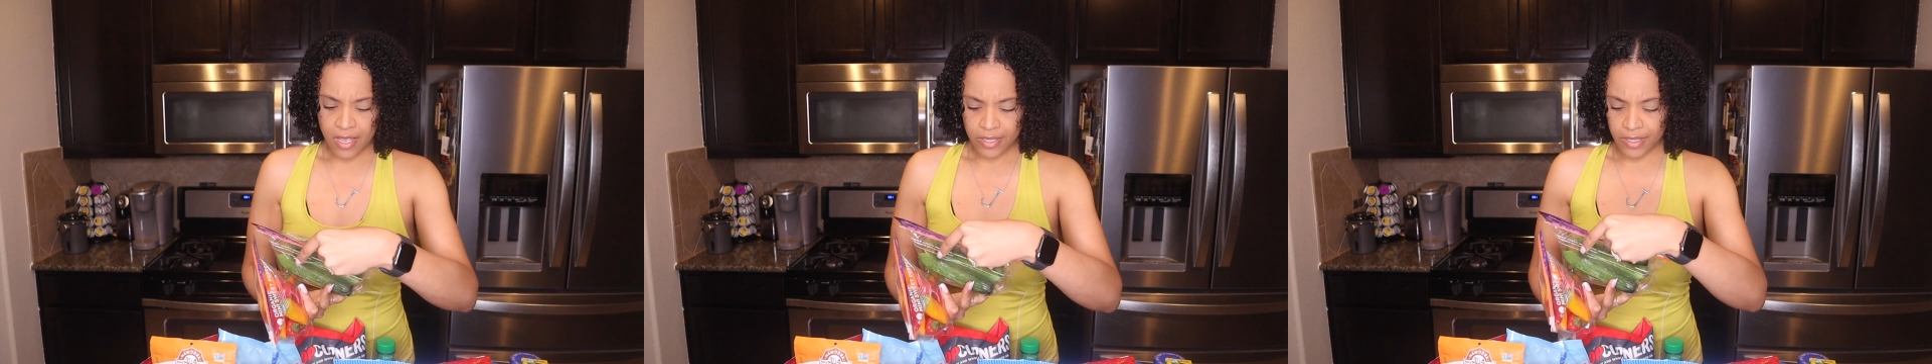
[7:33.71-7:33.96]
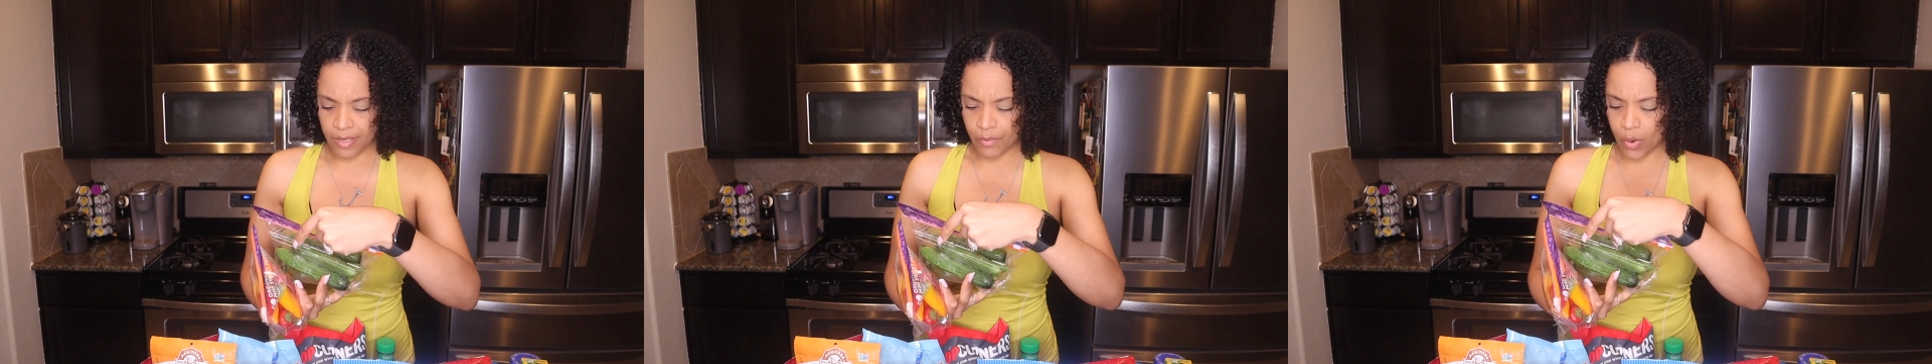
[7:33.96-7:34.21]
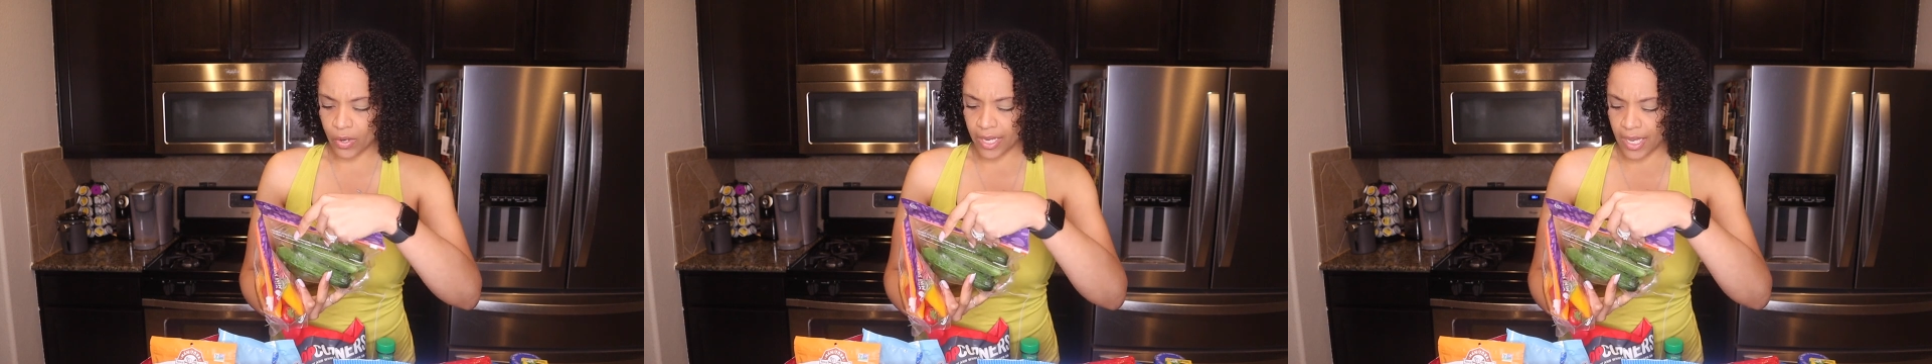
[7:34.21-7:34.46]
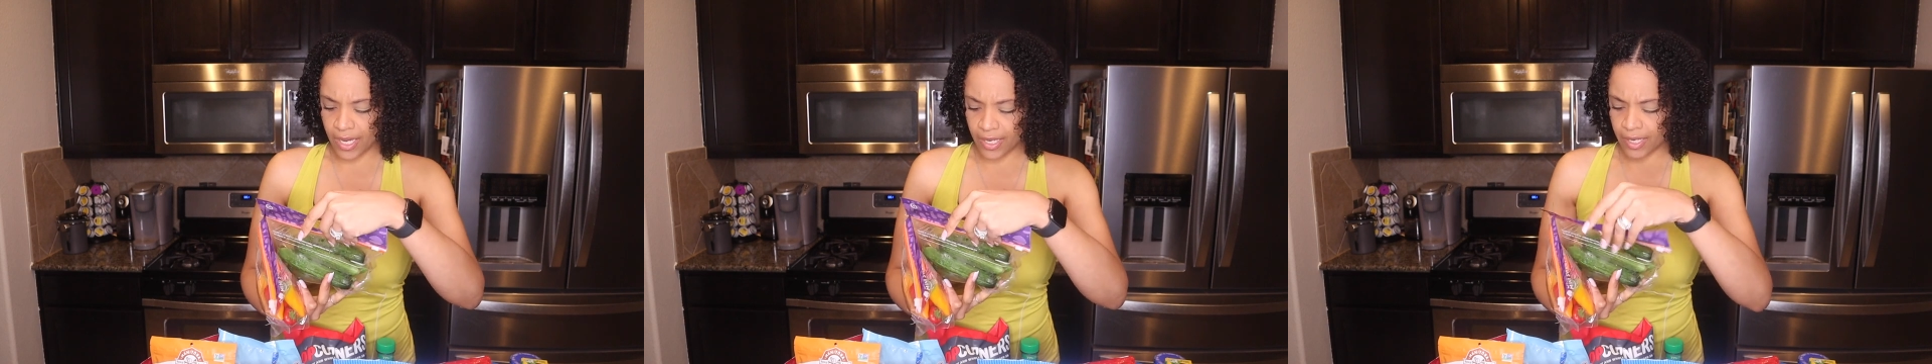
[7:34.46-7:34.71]
some
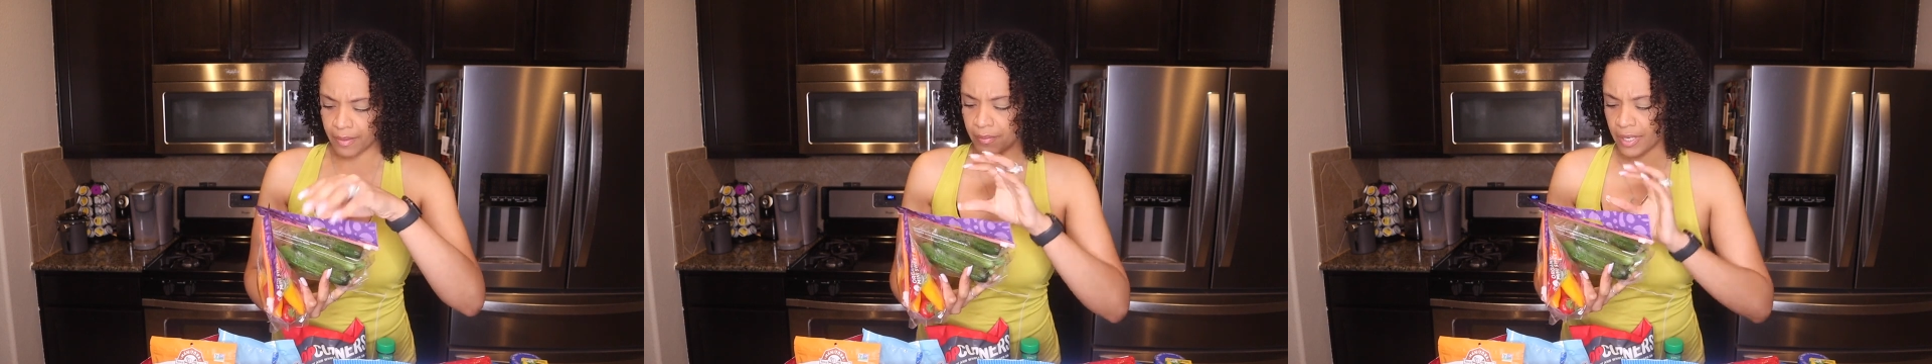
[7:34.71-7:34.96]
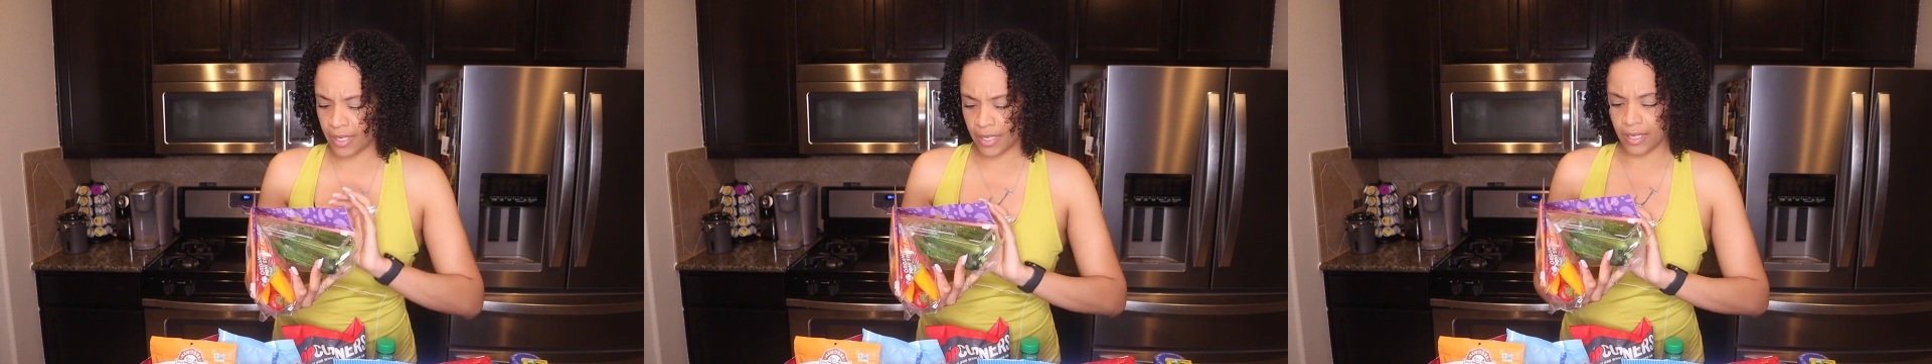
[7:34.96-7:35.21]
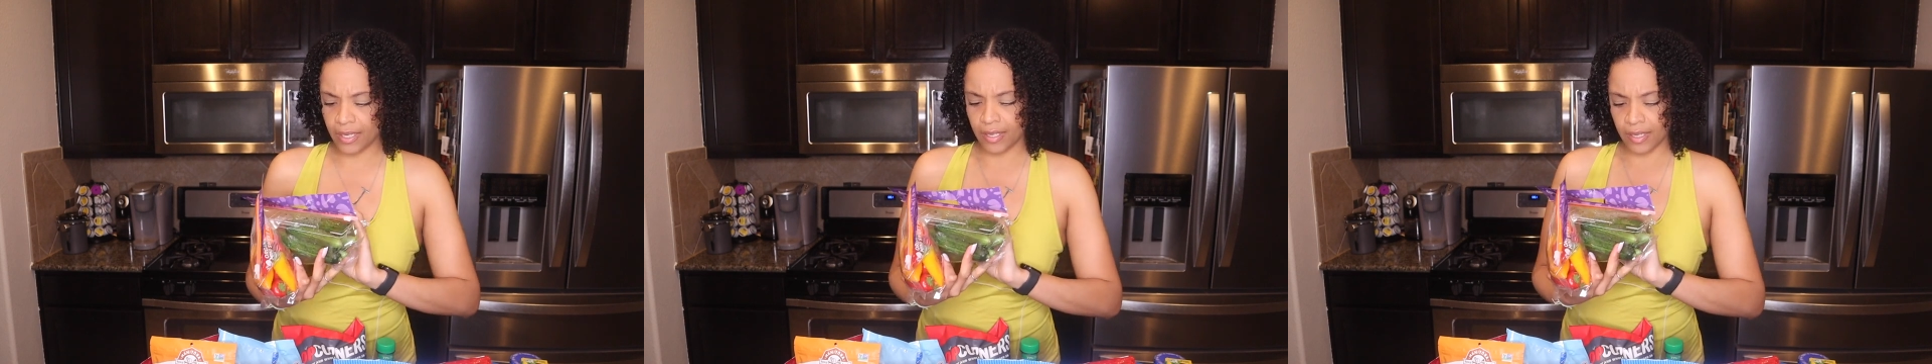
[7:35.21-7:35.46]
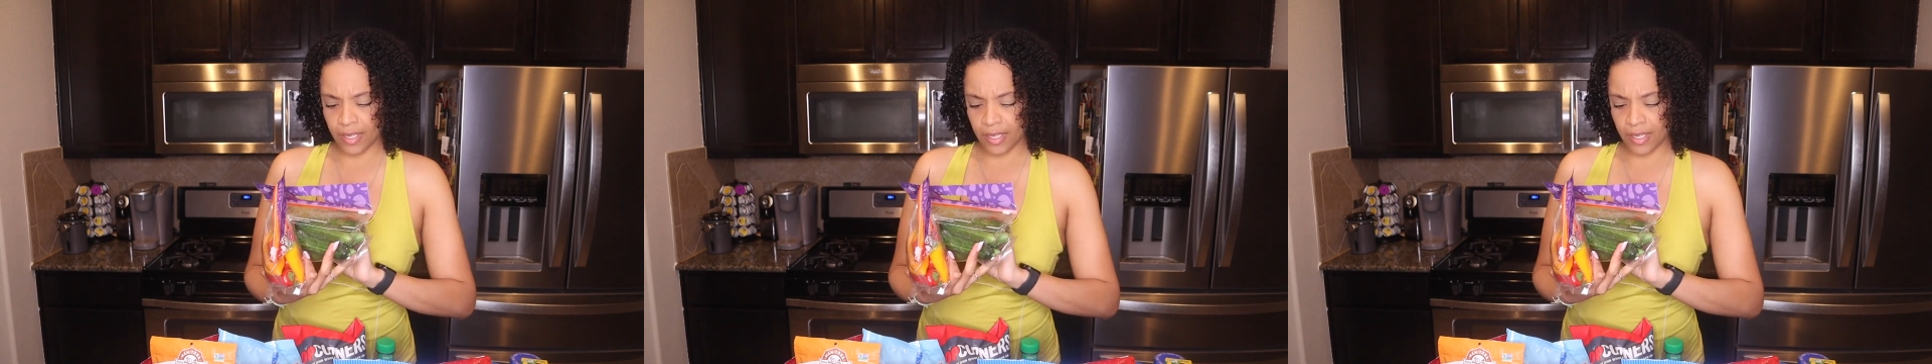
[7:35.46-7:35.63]
organic mini